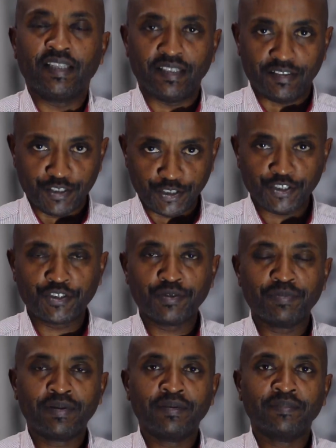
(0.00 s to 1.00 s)
in
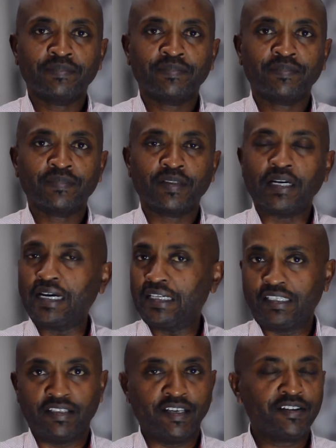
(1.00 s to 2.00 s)
YouTube
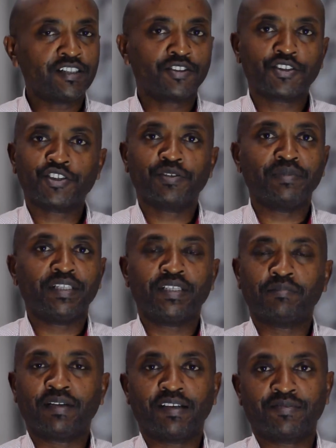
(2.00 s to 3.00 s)
and in any social
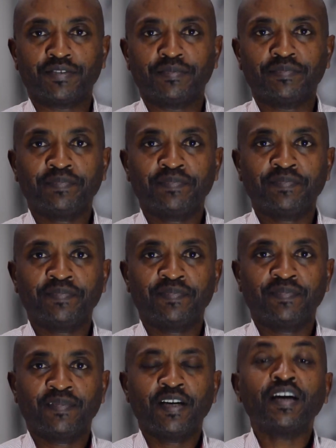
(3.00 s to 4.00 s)
media platform,
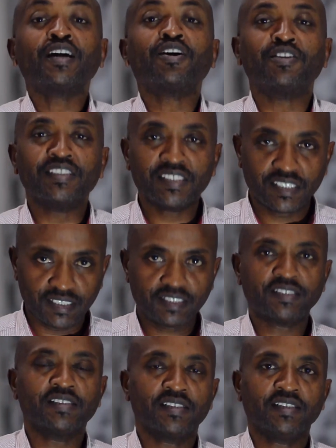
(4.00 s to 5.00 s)

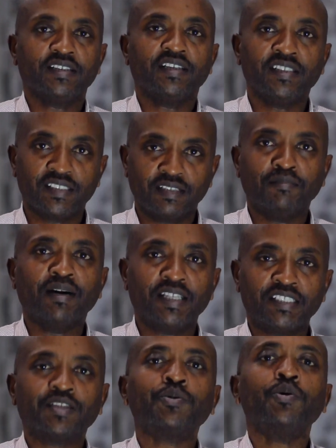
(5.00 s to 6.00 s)
consistency is the
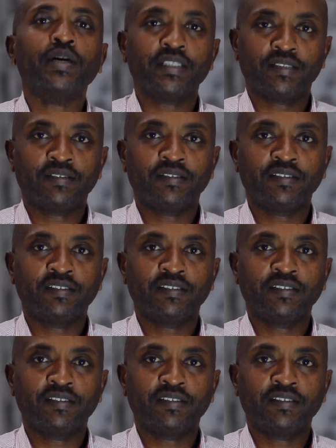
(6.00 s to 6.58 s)
magic word.